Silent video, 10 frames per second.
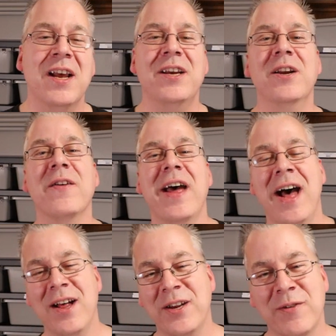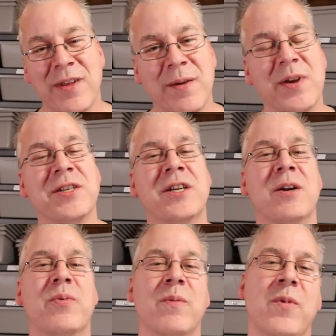you know the algorithm is going
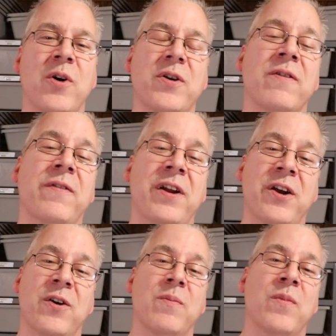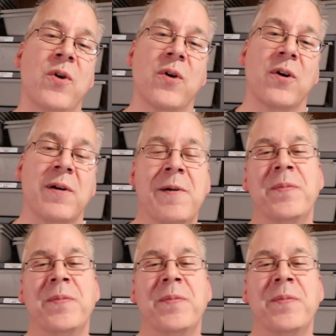to promote your video more.